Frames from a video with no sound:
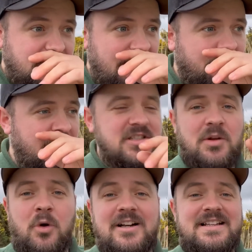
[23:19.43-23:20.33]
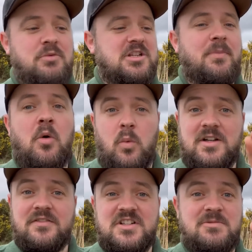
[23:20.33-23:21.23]
But so what I did was I put one
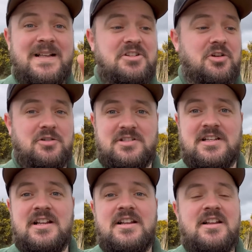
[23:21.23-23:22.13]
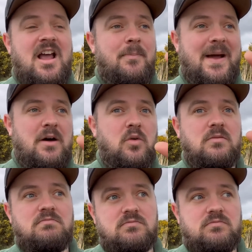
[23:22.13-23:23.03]
of the split shots about
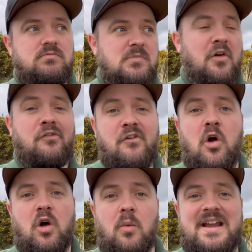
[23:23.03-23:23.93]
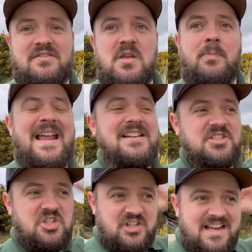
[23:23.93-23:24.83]
a foot away from the bait
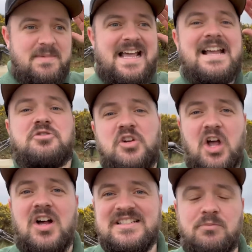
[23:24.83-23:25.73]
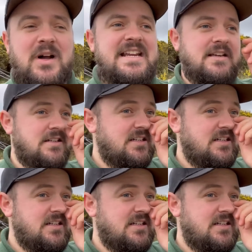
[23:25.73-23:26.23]
just to give me that extra casting weight.